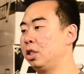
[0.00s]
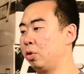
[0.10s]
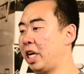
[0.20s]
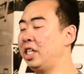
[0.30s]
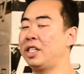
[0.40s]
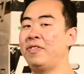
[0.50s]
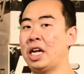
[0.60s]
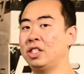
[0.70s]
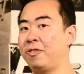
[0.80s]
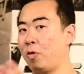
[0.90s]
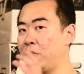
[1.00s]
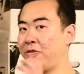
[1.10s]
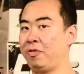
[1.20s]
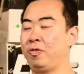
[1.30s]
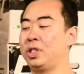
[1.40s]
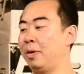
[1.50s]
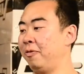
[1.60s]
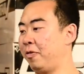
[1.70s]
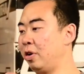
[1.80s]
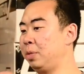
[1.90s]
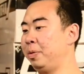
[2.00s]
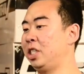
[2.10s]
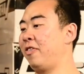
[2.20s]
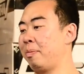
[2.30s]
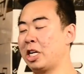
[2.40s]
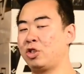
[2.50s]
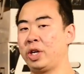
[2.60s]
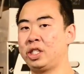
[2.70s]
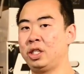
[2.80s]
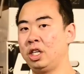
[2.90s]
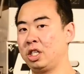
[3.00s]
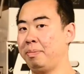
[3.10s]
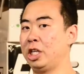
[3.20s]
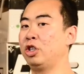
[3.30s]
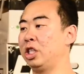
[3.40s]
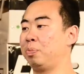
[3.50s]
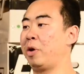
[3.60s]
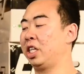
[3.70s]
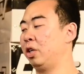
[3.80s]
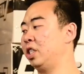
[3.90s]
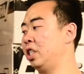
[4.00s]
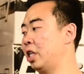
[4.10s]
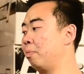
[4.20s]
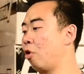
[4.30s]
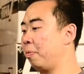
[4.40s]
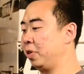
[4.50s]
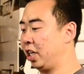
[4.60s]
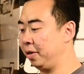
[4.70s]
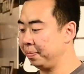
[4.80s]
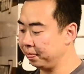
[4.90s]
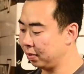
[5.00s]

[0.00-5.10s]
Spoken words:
So TITAN7 has enforced some very specific metrics to make sure this brake clearance is done properly.